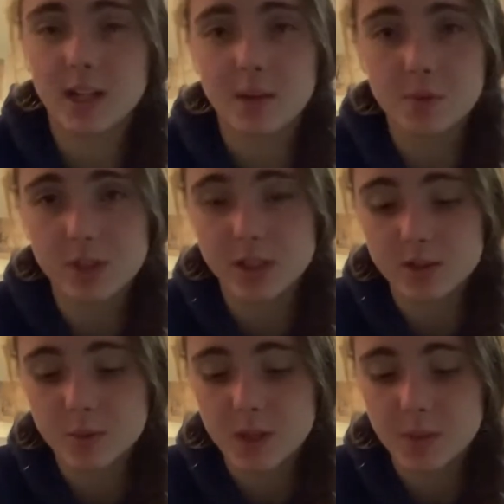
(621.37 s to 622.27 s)
I'm using
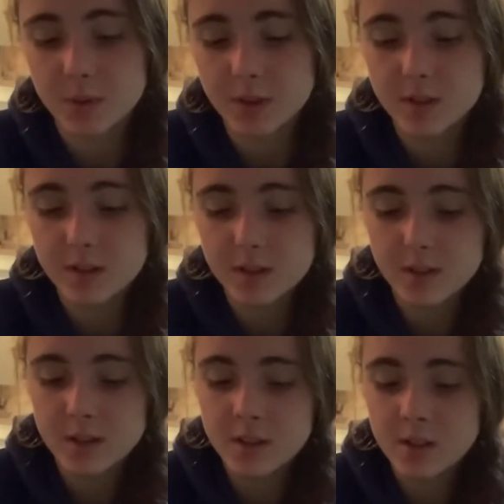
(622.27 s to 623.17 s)
newspaper.
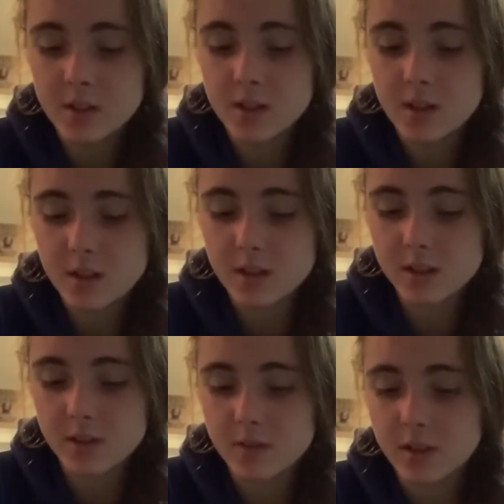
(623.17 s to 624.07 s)
Because I
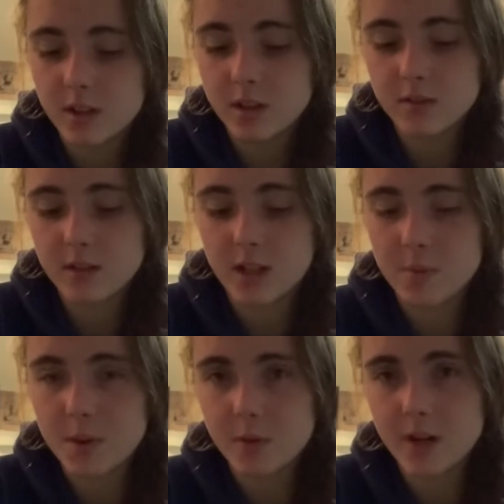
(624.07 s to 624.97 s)
feel like a lot of
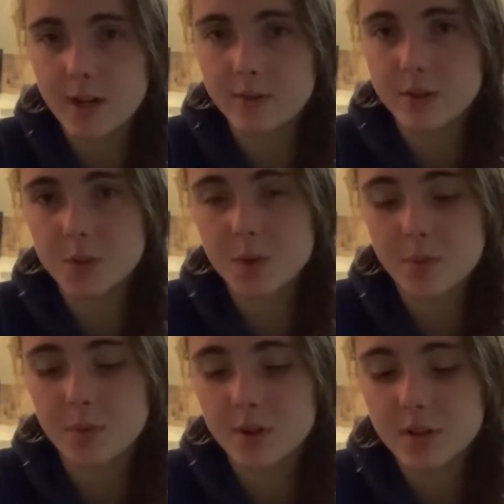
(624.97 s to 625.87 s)
people have
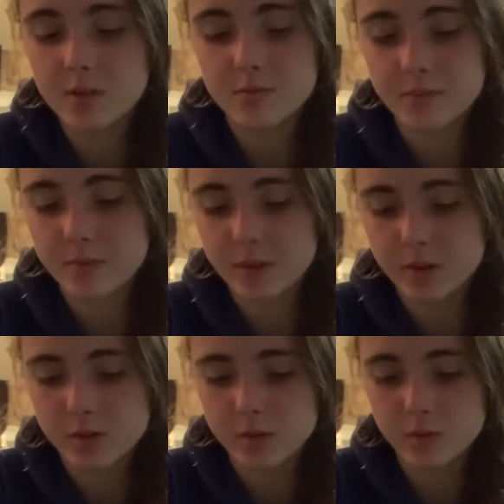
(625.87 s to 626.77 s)
newspaper, I
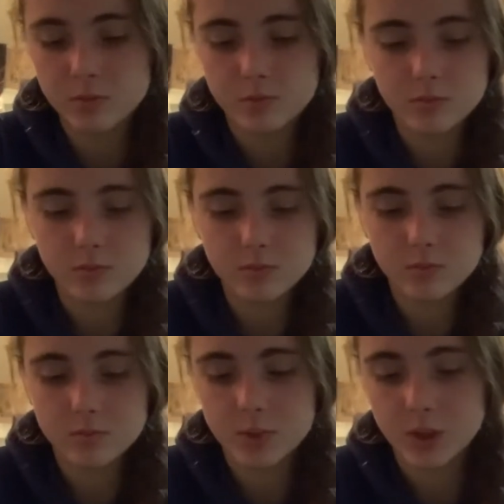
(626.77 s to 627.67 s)
assume.
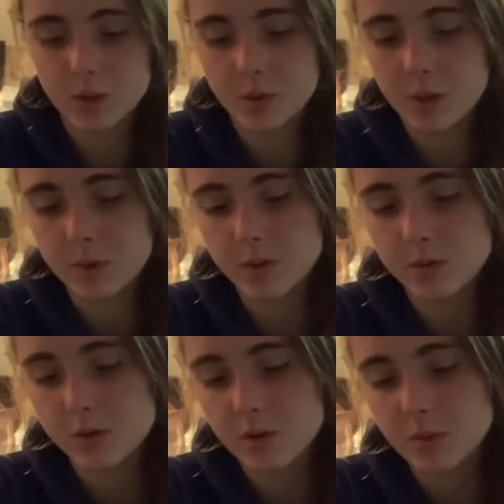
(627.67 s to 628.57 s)
But you probably use
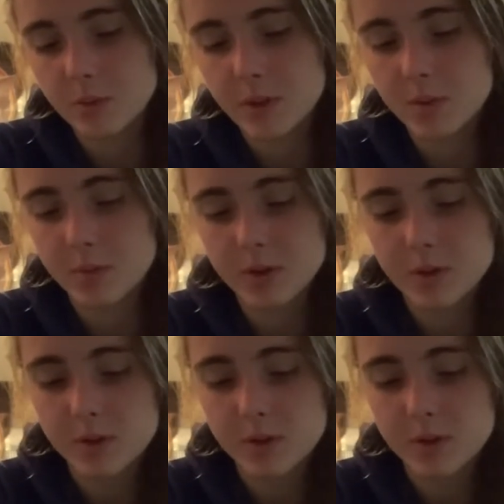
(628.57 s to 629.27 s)
normal paper.